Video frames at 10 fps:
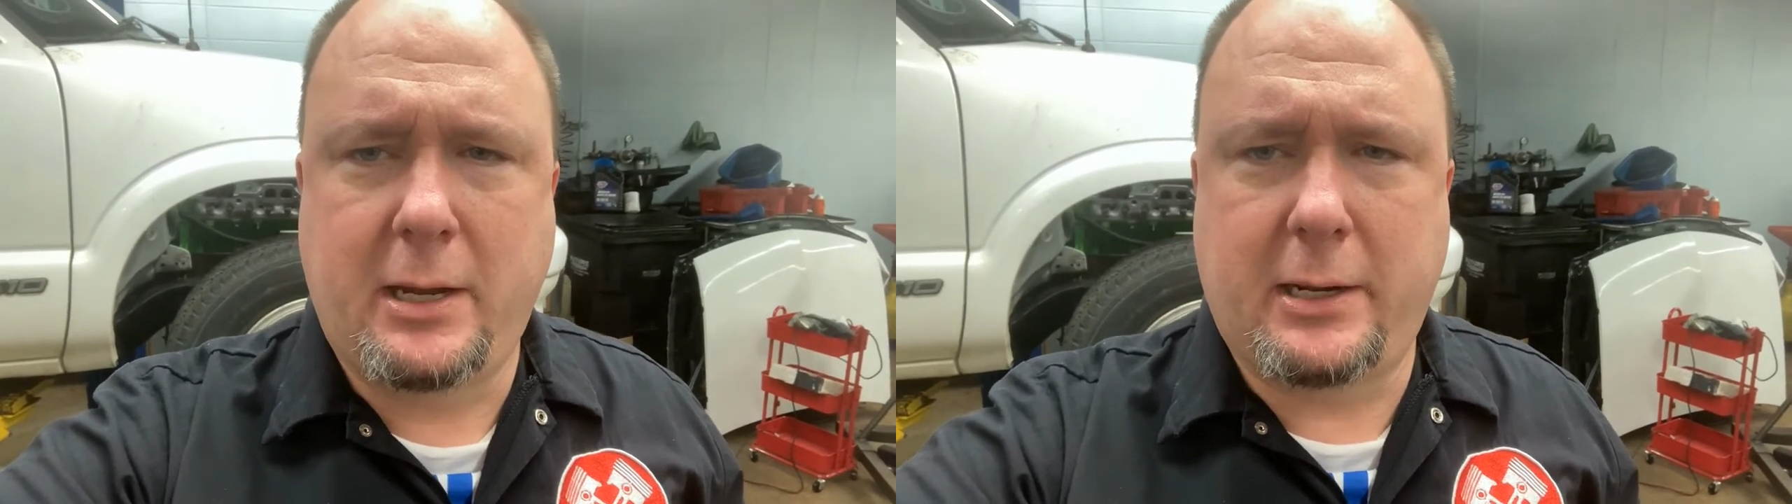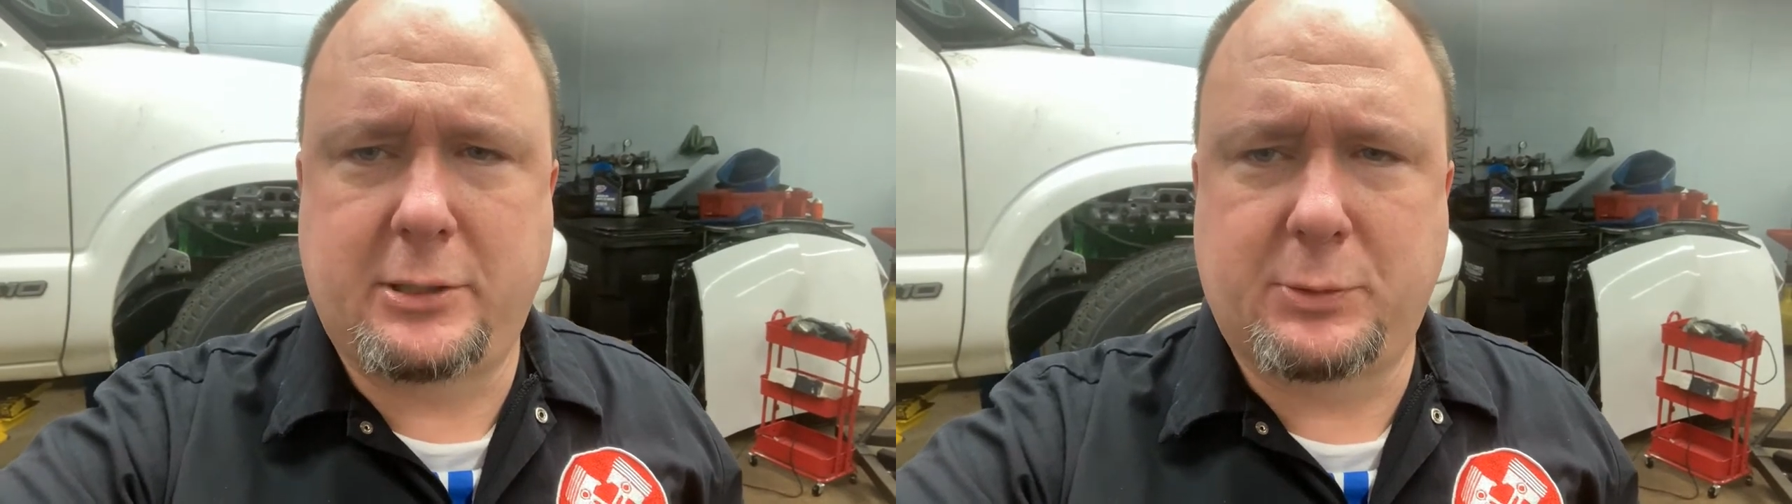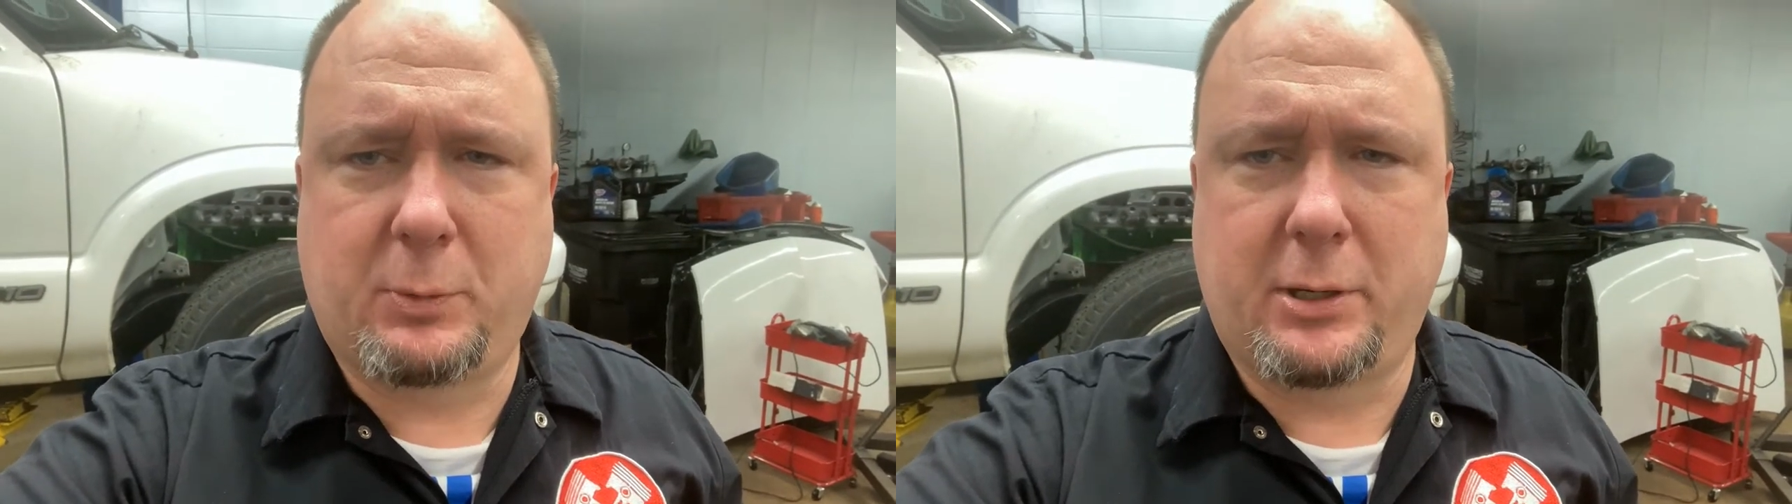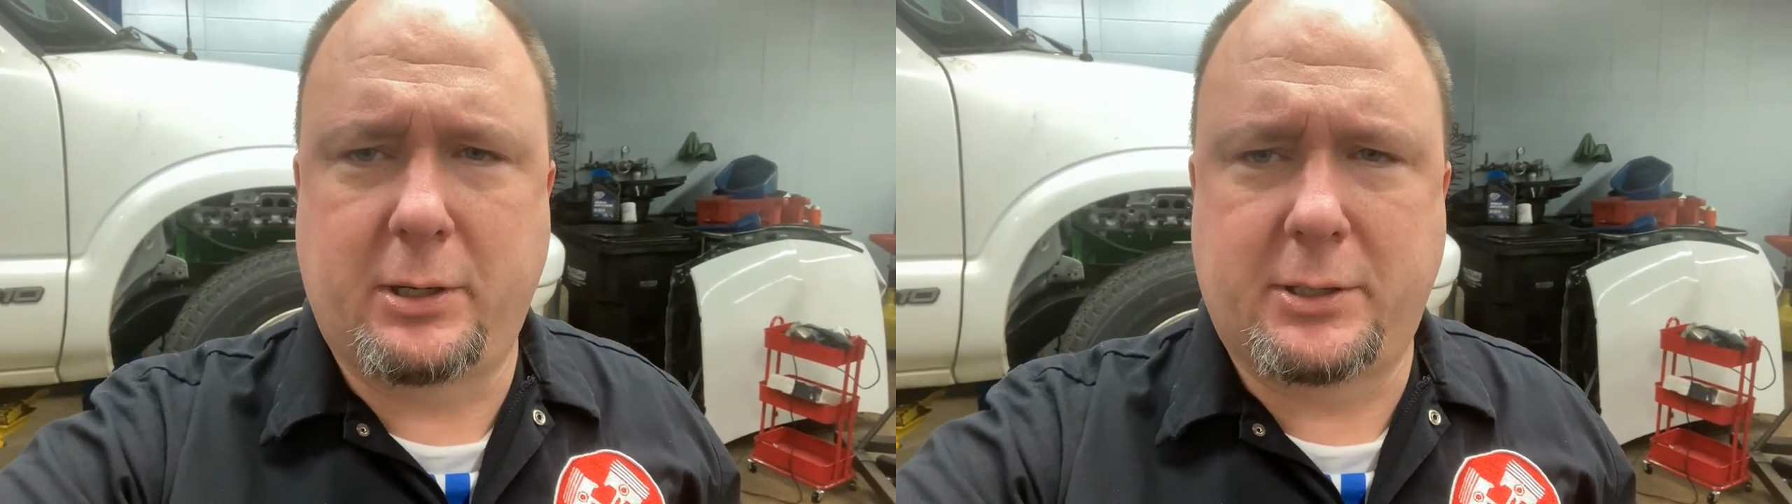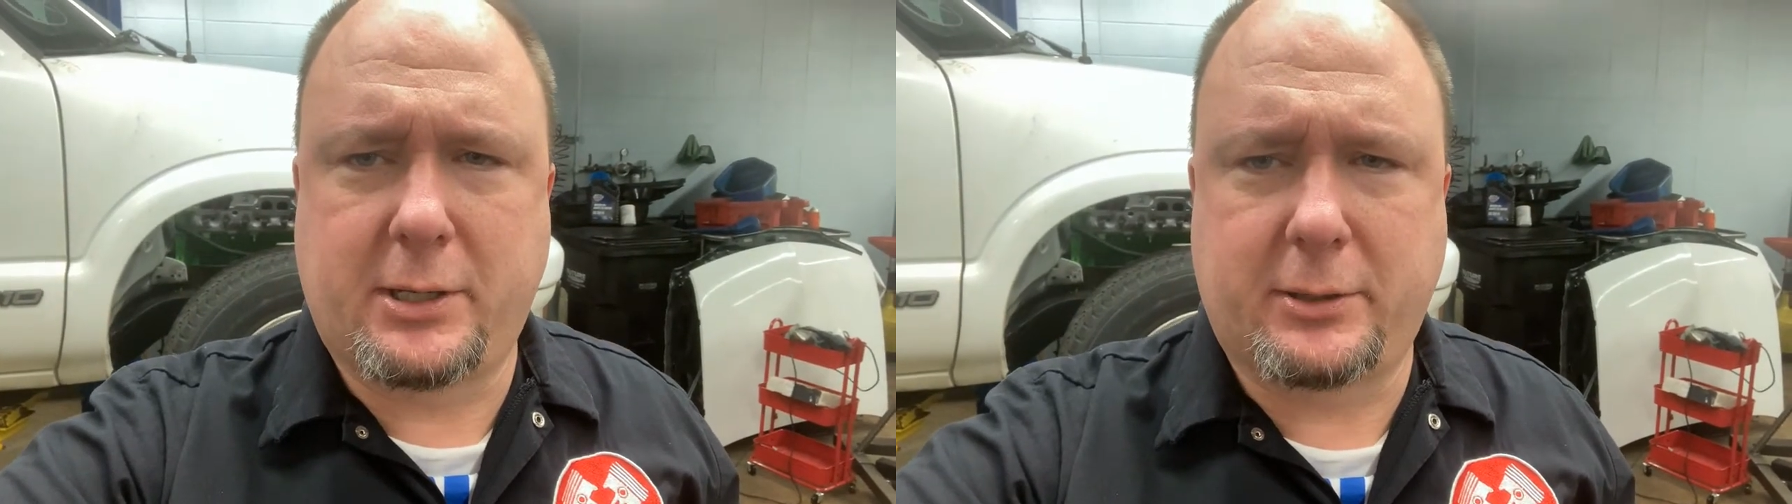and I just wanted
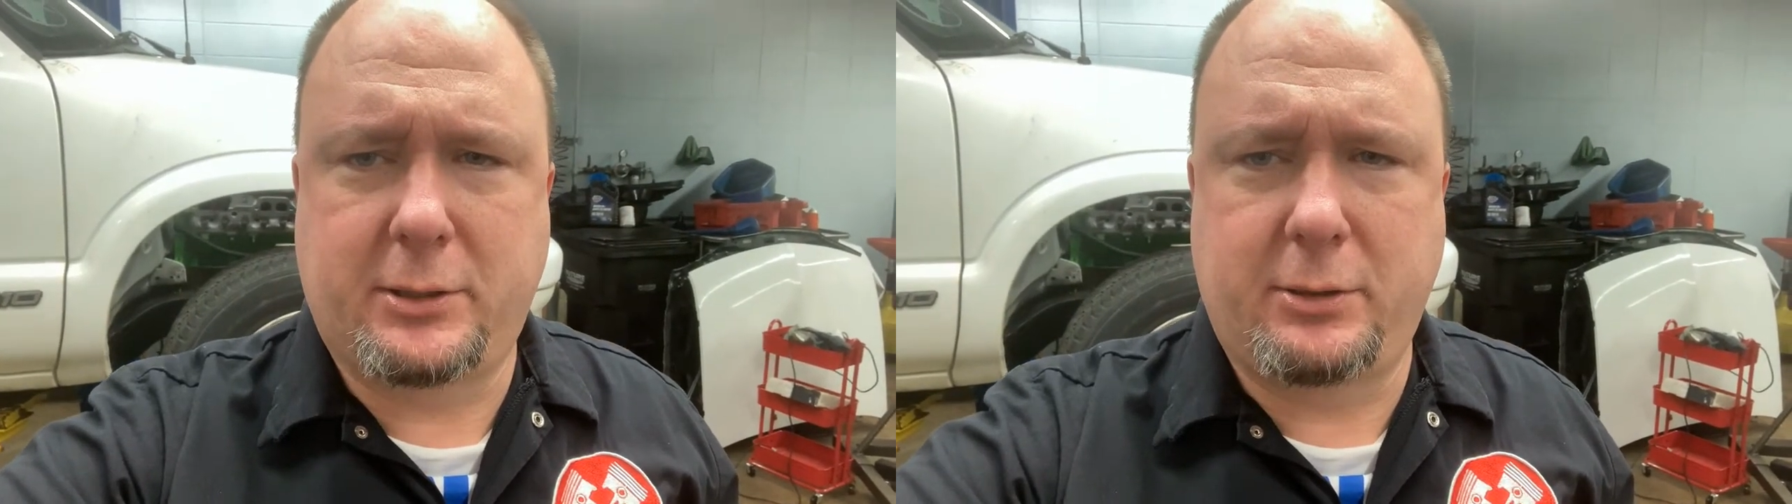to talk